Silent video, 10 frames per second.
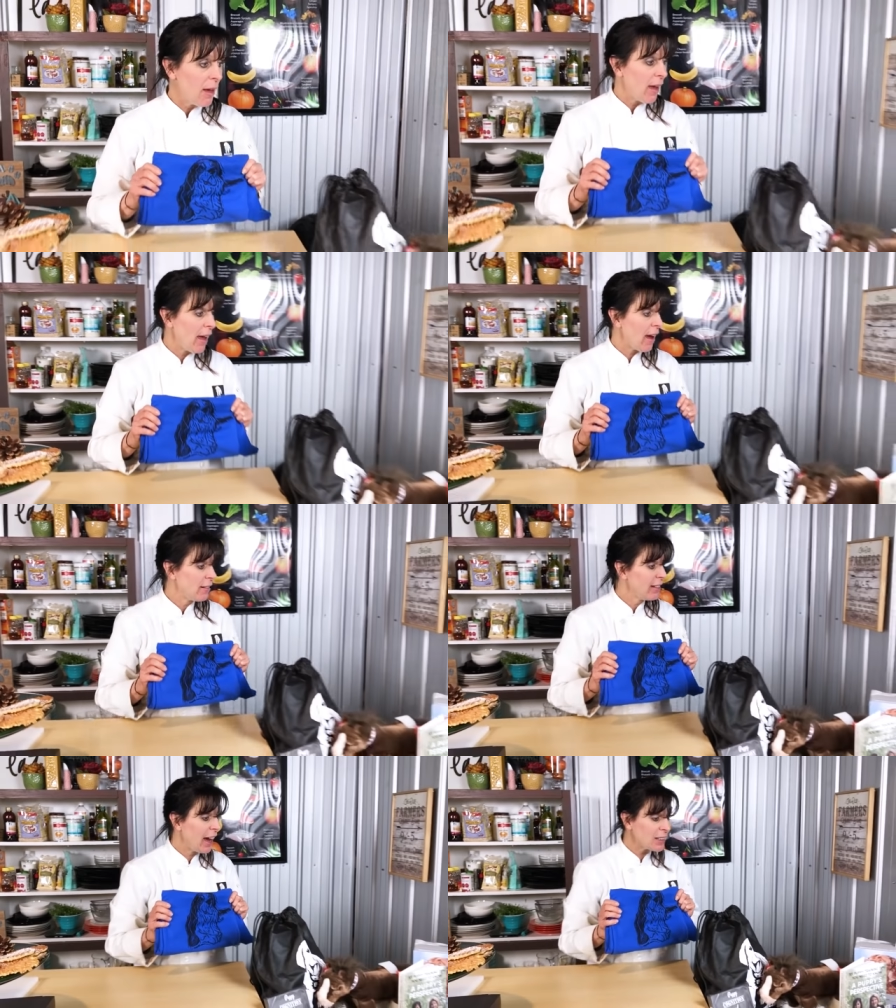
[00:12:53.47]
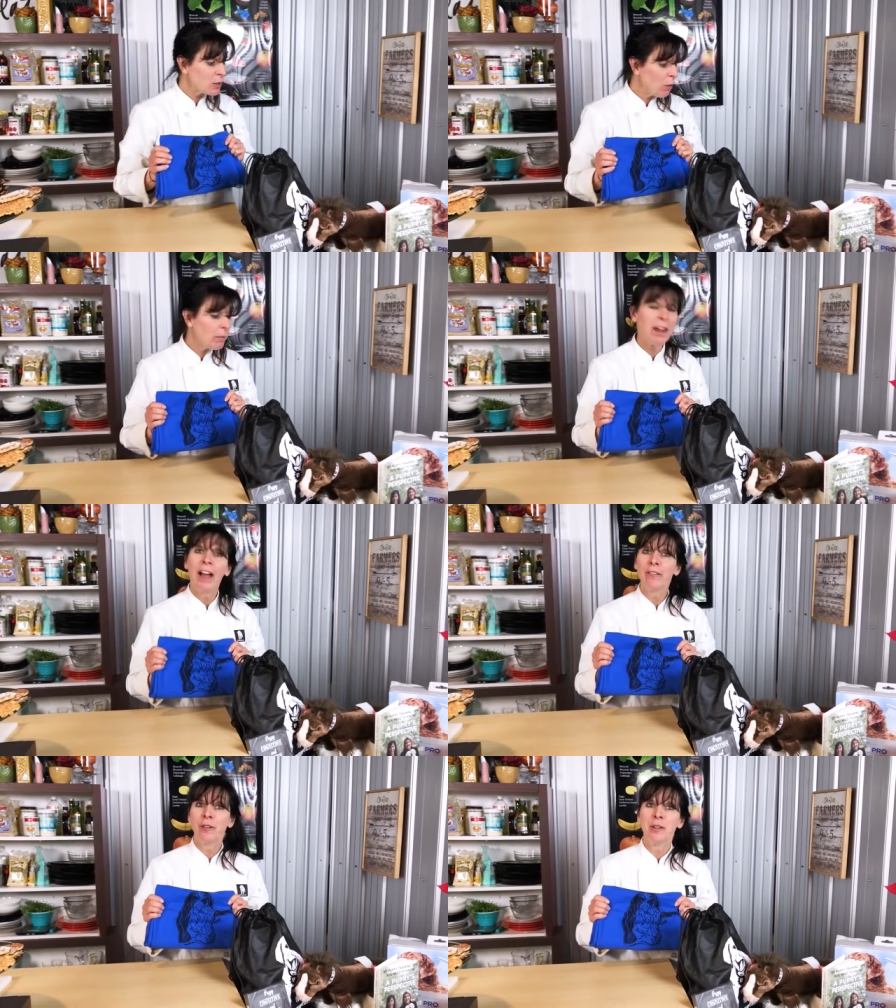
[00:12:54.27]
And that's what we
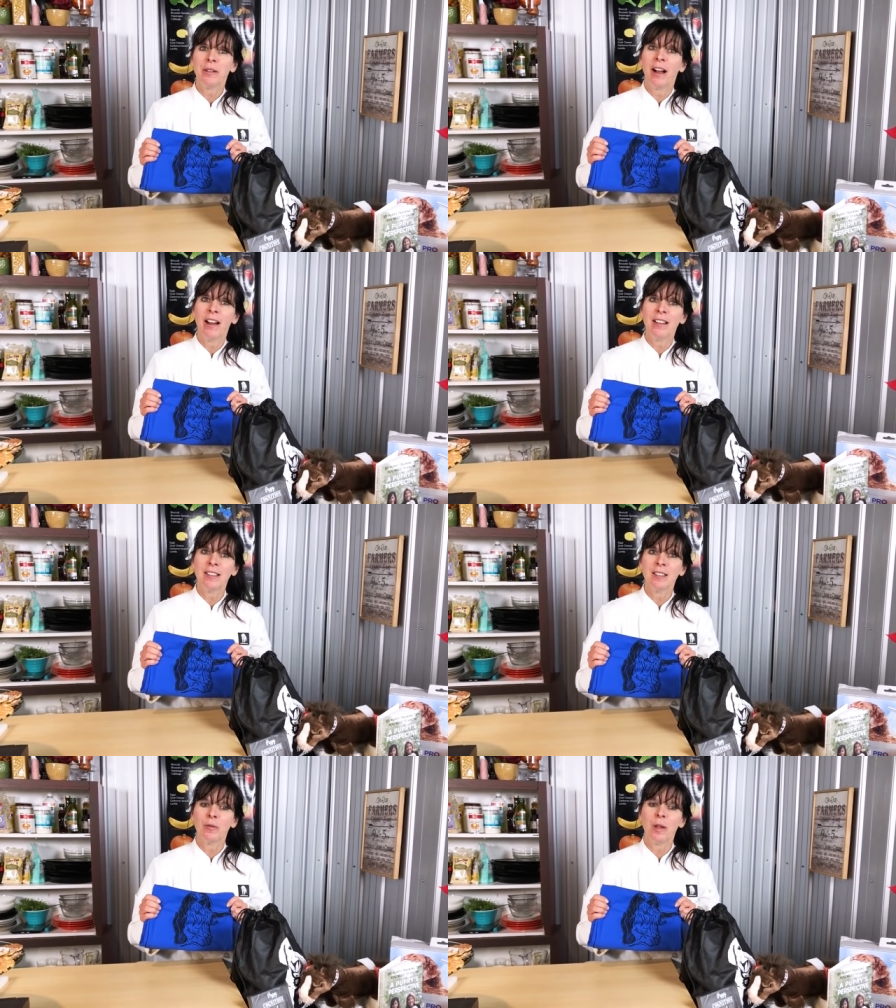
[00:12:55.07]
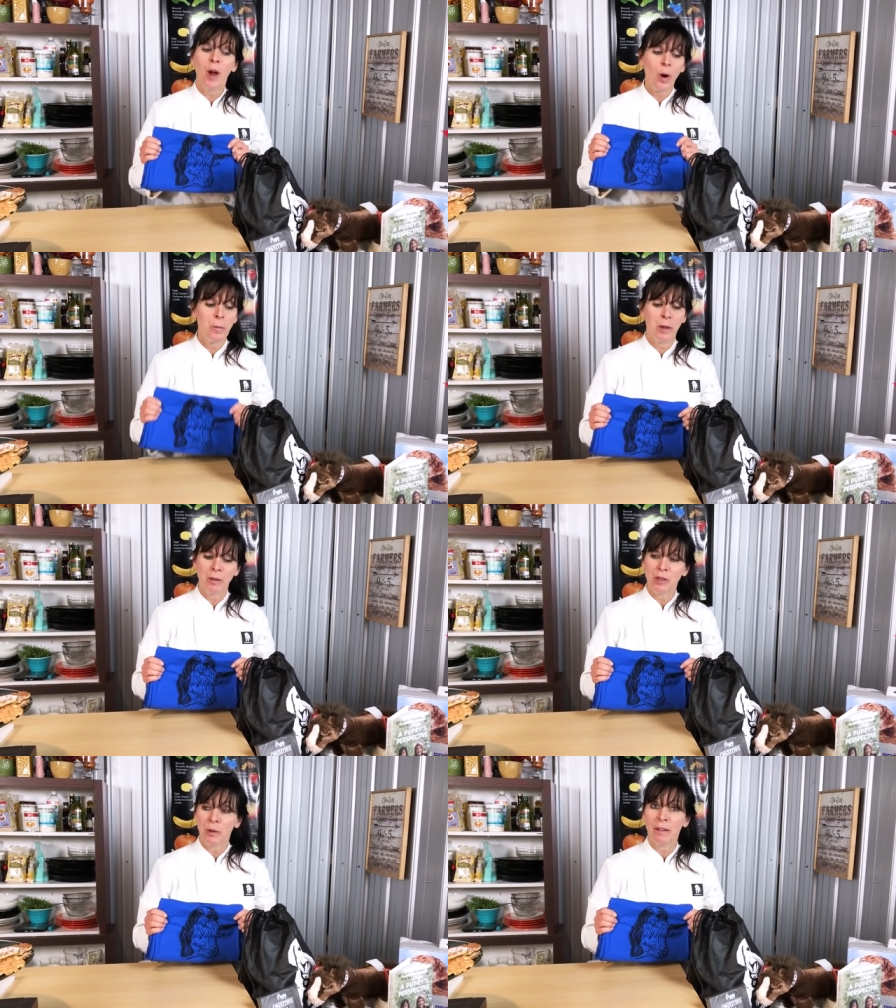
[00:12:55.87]
have for you guys. We hope you
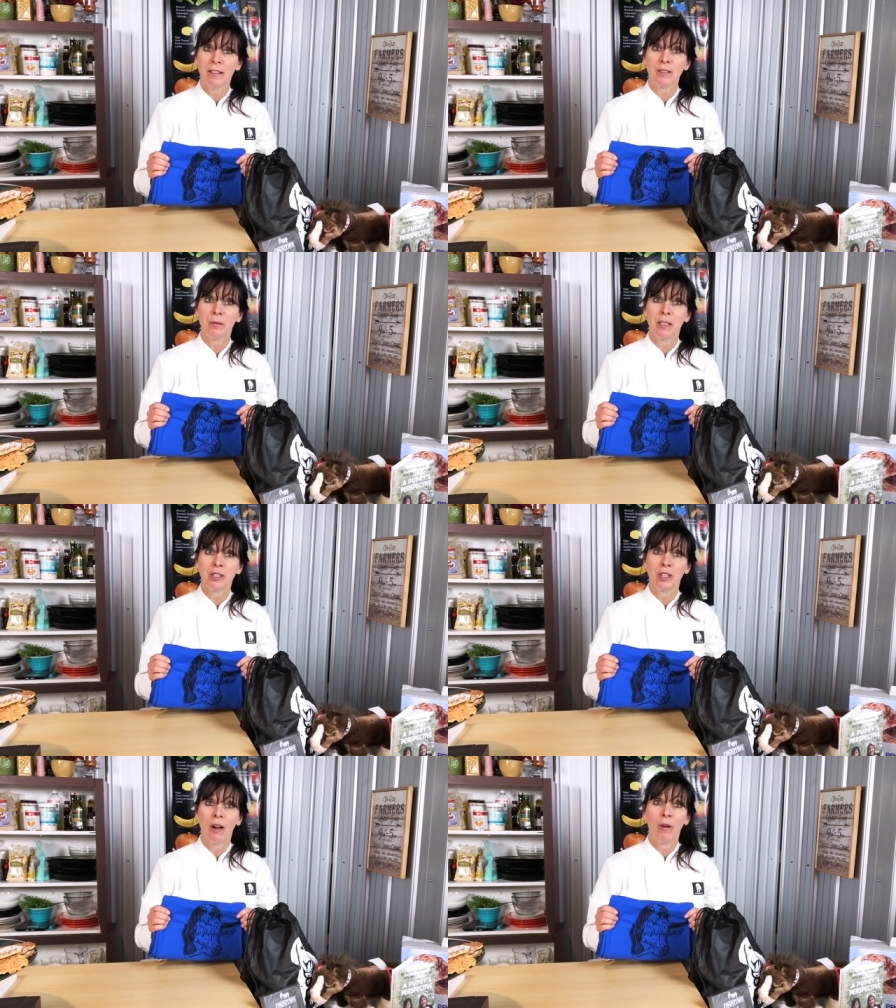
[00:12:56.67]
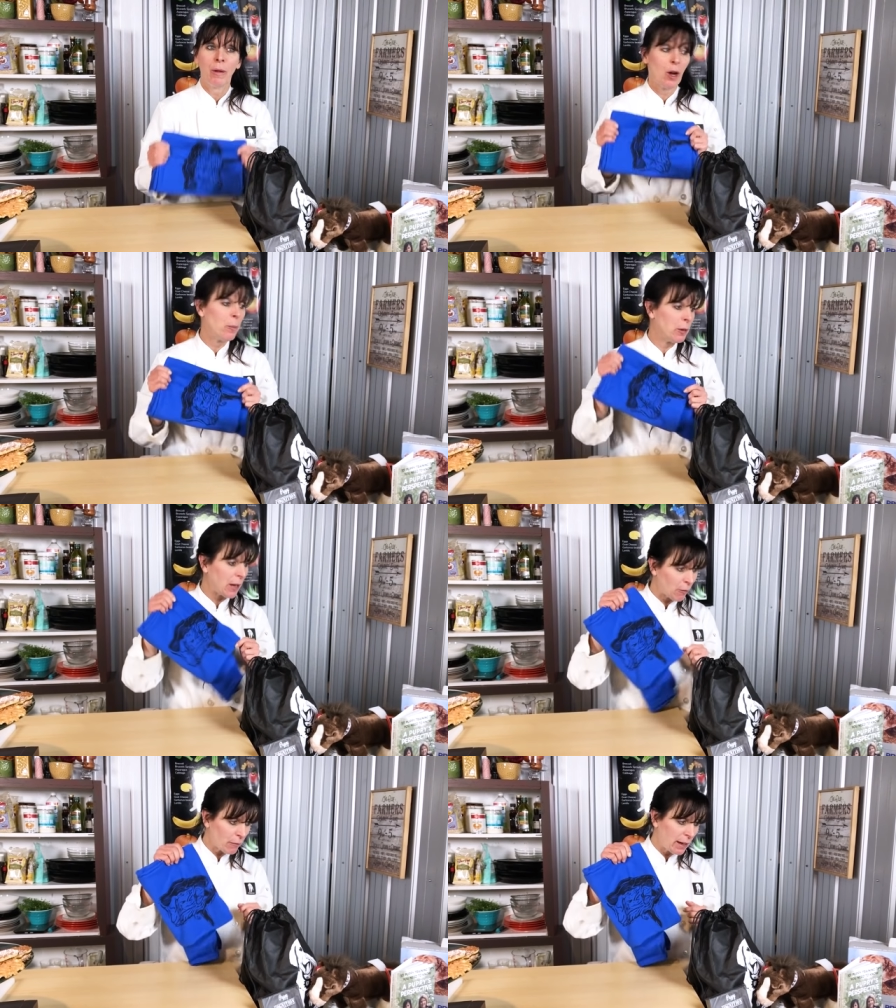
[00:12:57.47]
enjoyed this week's show. We hope you
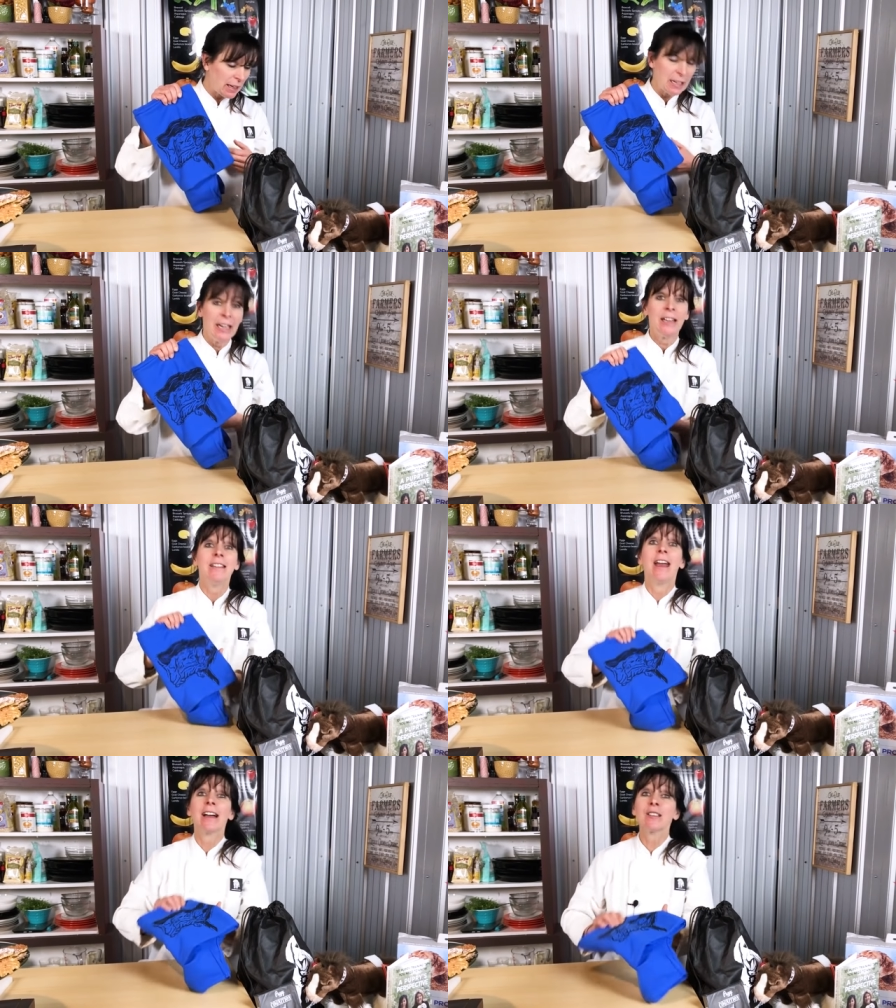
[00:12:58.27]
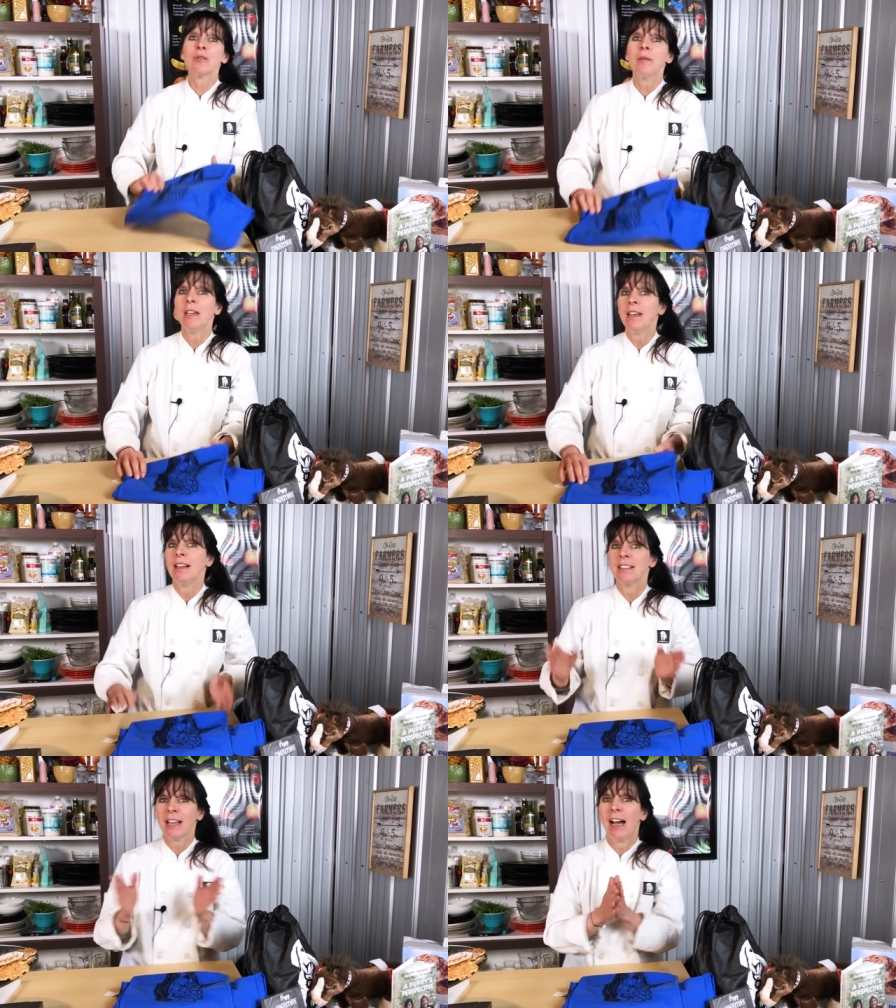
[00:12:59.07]
get ready. Next week
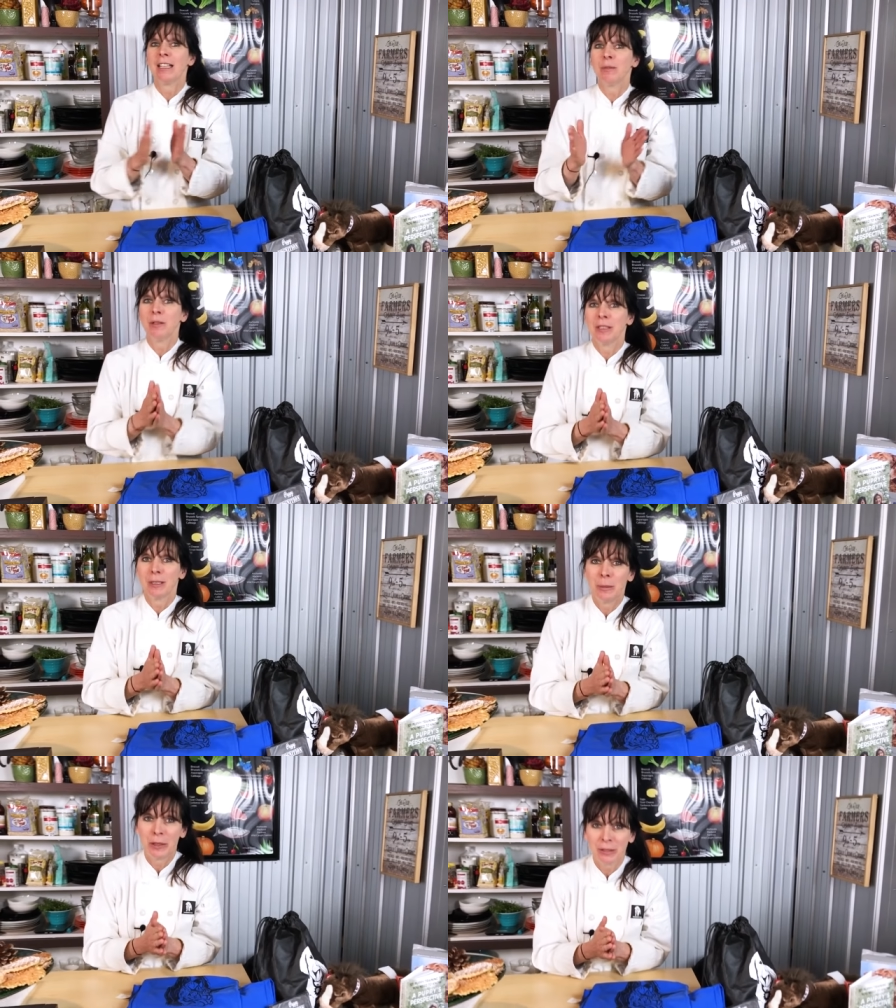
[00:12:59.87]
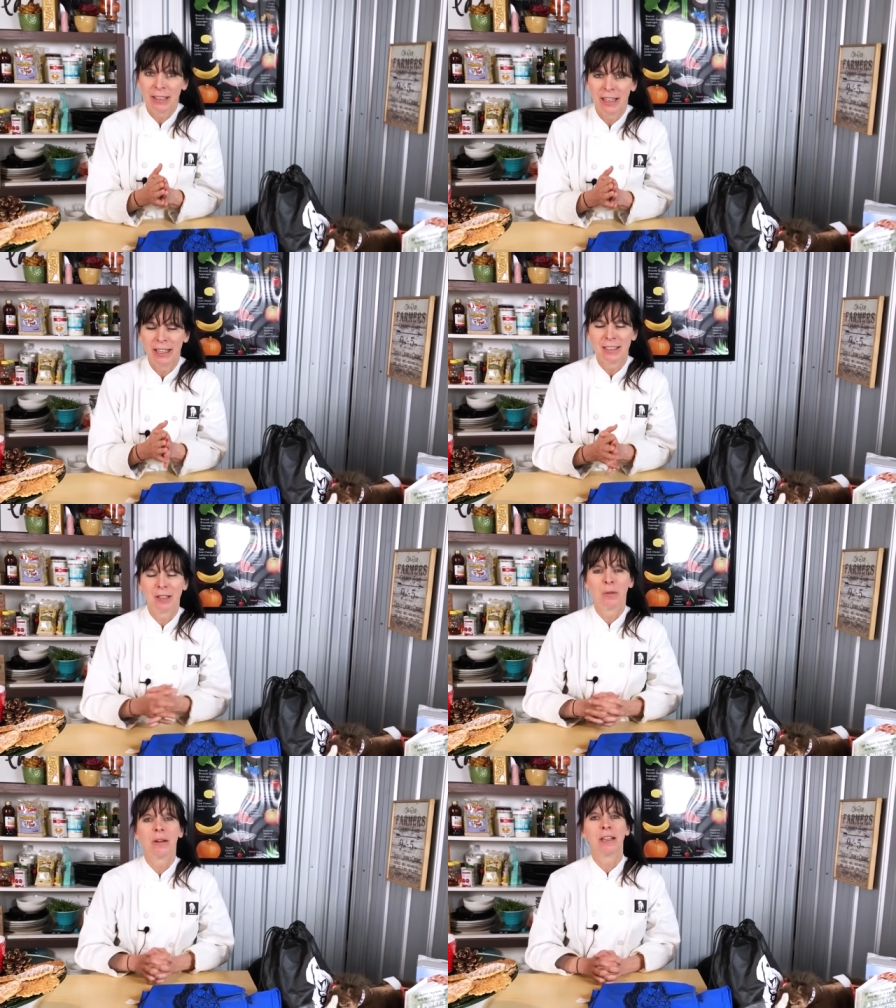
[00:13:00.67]
is Cosmos' birthday,
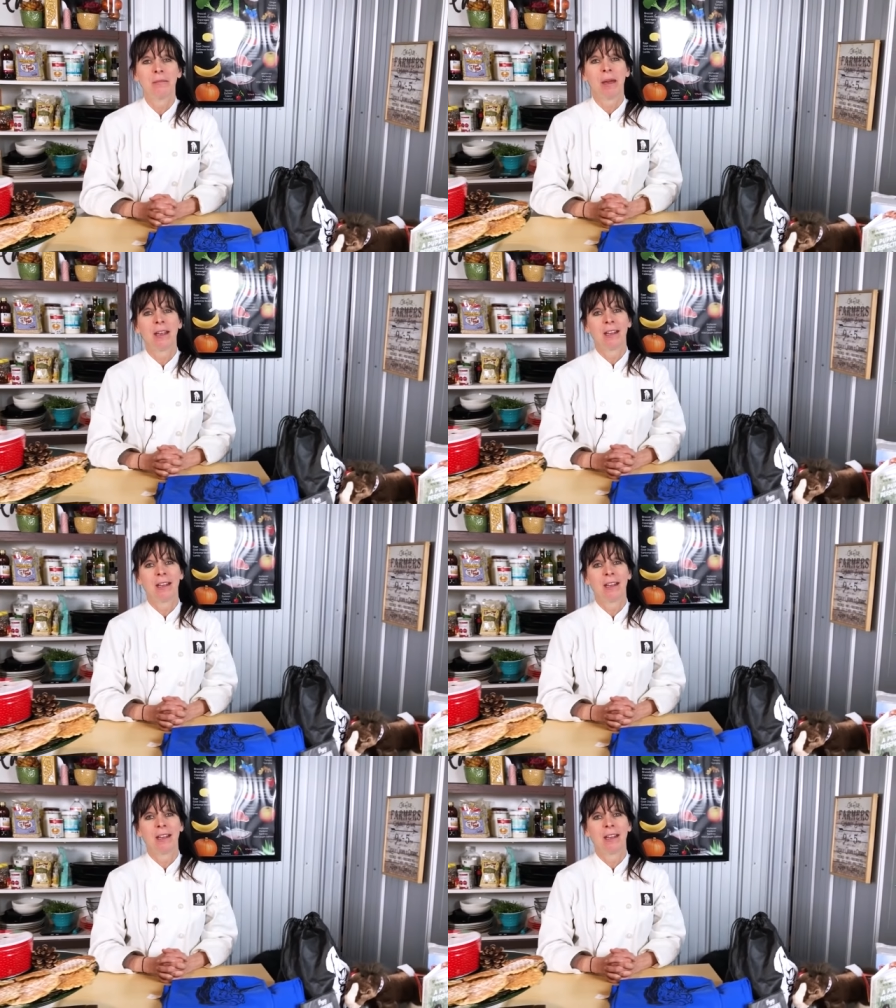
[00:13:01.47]
so we're going to make